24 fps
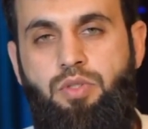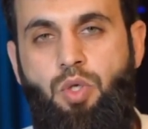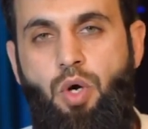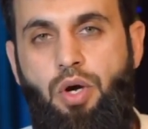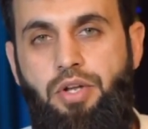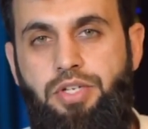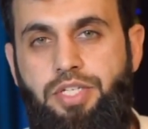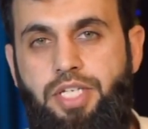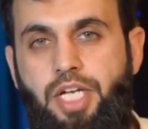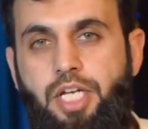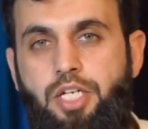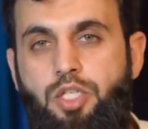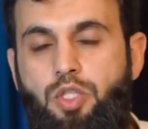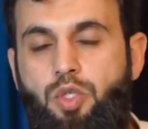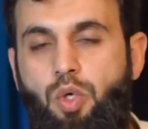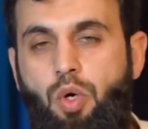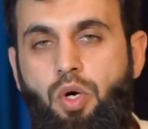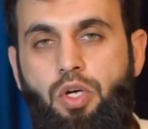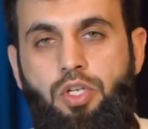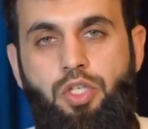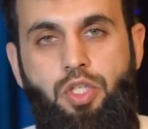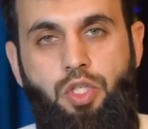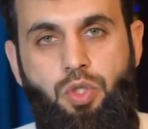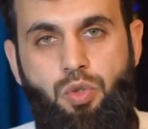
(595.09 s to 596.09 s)
content
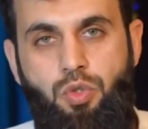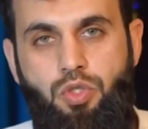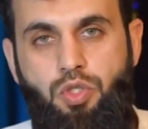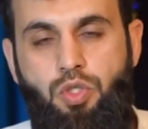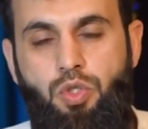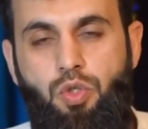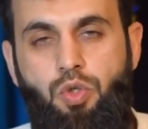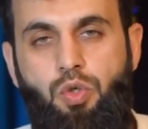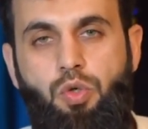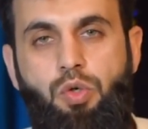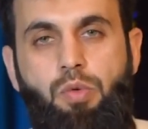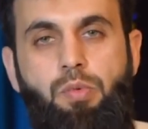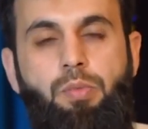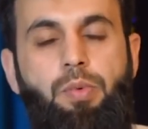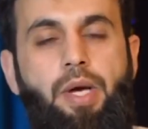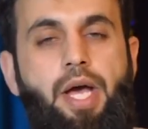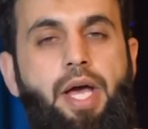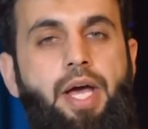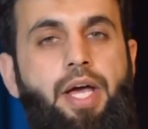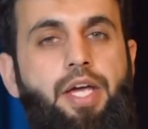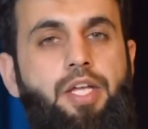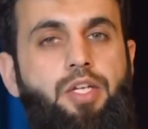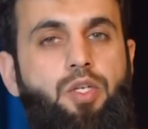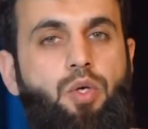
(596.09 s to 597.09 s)
on
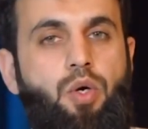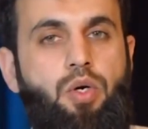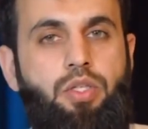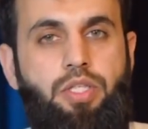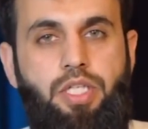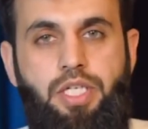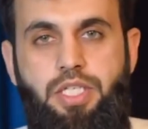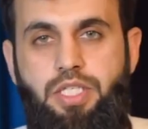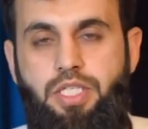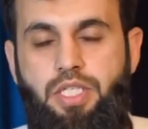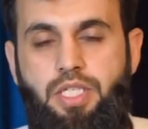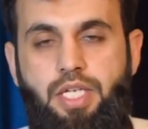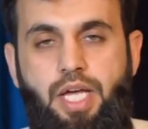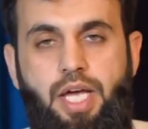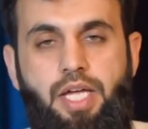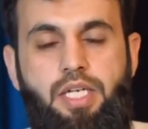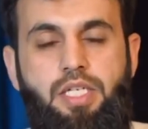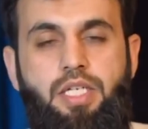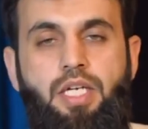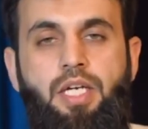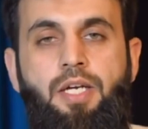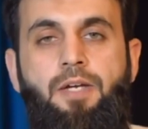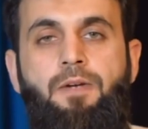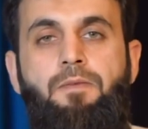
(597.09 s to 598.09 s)
YouTube and on the
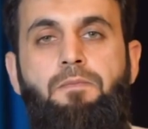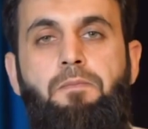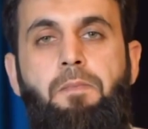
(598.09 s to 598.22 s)
internet,